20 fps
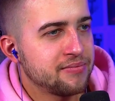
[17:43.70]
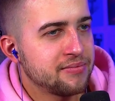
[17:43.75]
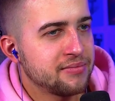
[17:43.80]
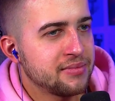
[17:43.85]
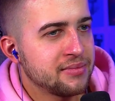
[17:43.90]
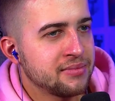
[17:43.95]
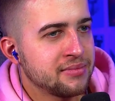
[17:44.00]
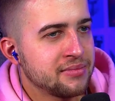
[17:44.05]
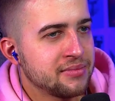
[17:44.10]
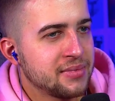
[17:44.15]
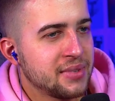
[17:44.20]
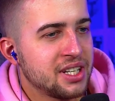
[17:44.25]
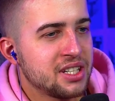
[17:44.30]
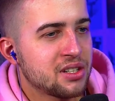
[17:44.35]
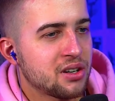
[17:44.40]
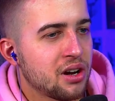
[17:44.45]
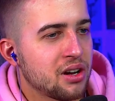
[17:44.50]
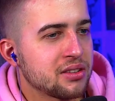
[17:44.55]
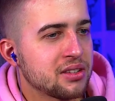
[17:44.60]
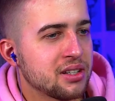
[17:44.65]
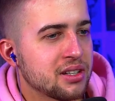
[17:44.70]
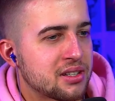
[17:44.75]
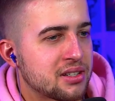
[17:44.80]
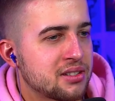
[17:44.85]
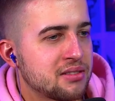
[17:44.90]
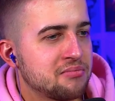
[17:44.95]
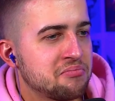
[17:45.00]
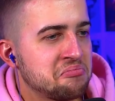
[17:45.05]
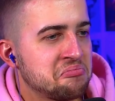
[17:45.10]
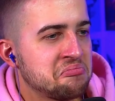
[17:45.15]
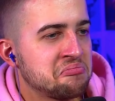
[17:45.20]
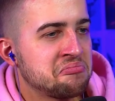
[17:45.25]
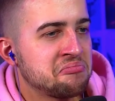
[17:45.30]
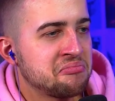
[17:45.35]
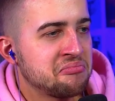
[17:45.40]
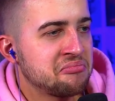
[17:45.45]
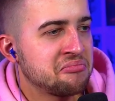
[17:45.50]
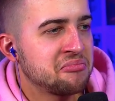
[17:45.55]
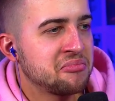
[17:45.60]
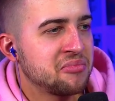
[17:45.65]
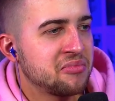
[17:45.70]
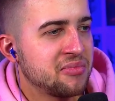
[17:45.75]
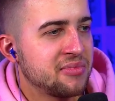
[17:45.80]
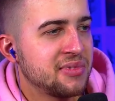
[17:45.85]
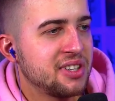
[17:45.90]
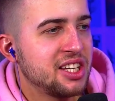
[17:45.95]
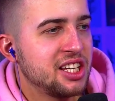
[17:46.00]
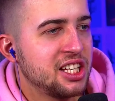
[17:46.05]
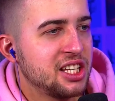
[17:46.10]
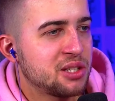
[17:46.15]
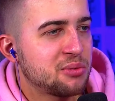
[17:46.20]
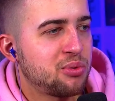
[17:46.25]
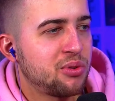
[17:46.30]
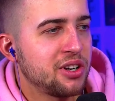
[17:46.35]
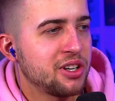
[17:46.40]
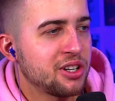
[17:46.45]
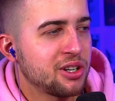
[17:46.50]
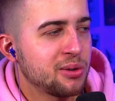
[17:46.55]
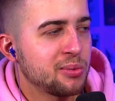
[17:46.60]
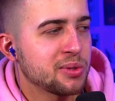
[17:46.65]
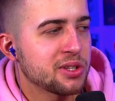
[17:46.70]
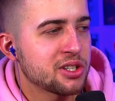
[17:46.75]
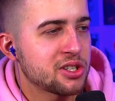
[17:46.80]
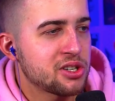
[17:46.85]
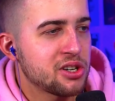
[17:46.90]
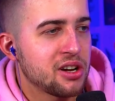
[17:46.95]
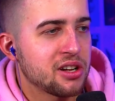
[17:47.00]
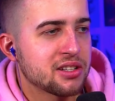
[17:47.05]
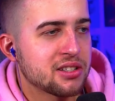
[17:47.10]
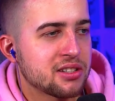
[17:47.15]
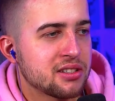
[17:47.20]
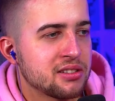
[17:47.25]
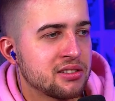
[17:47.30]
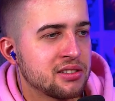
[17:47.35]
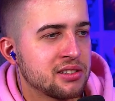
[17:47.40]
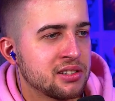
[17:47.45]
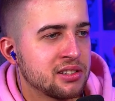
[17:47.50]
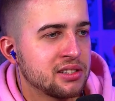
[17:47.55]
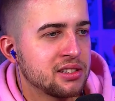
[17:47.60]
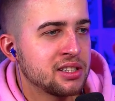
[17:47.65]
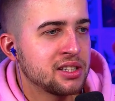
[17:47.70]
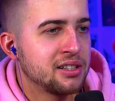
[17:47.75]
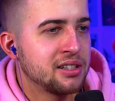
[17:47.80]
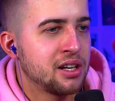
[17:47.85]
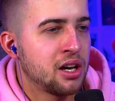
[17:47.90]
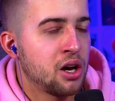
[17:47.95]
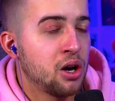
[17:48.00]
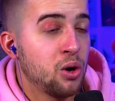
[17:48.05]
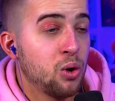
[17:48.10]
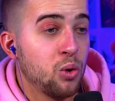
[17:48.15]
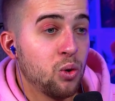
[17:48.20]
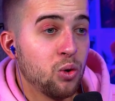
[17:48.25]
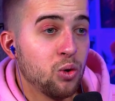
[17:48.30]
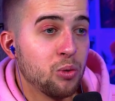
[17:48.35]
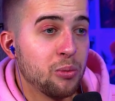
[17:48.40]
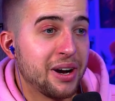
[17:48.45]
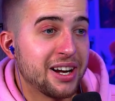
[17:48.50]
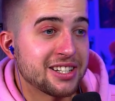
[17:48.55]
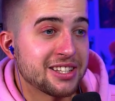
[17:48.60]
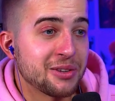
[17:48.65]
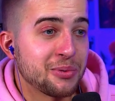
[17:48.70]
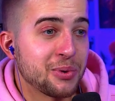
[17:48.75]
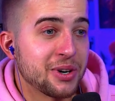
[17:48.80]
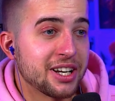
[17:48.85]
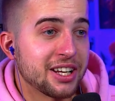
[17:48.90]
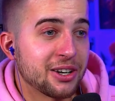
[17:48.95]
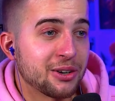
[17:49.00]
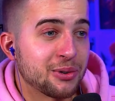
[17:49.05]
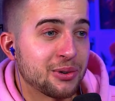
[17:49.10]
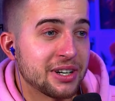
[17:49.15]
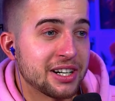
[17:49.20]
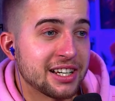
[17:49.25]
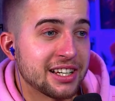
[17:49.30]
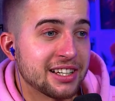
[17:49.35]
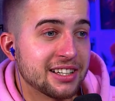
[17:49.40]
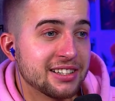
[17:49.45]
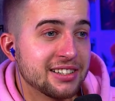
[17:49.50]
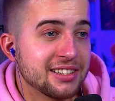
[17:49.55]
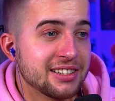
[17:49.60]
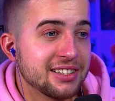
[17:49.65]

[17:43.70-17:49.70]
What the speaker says: He's got this. He's pretty good with the shots. All back to the wedding already.